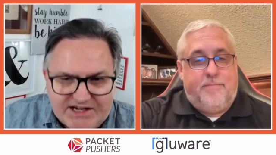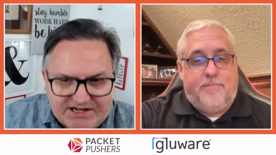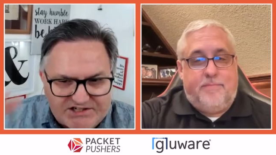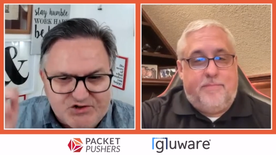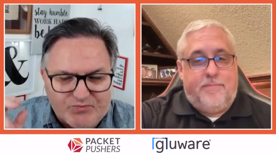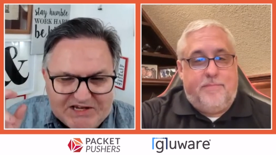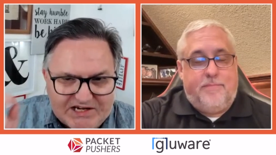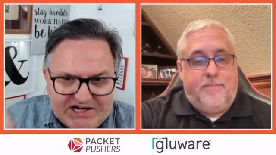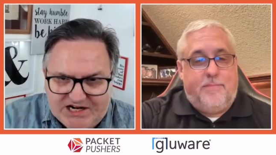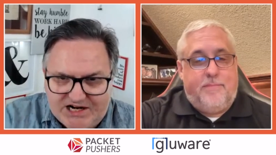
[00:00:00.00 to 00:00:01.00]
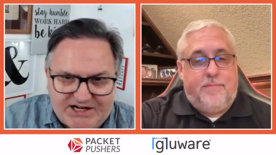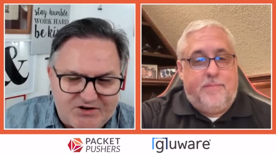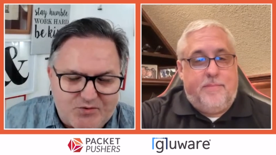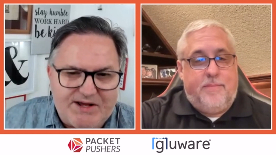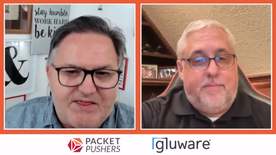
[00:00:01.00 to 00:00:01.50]
Speaker 1: and still be cutting
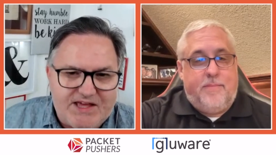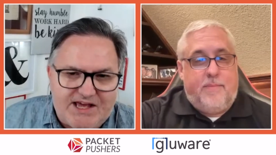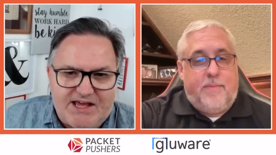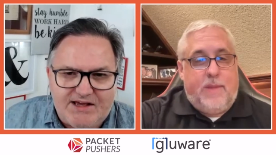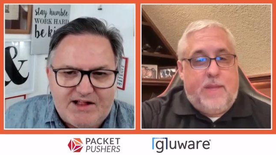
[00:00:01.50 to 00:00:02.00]
away there.